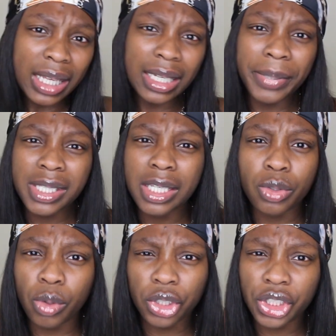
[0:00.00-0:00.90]
Liberty
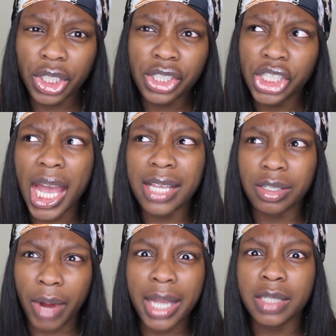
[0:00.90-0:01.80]
is cautious. She
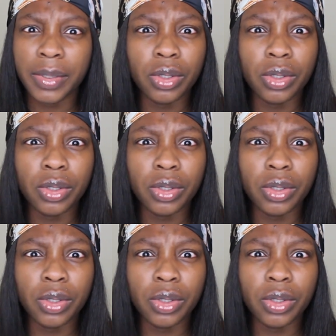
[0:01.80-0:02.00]
has a right to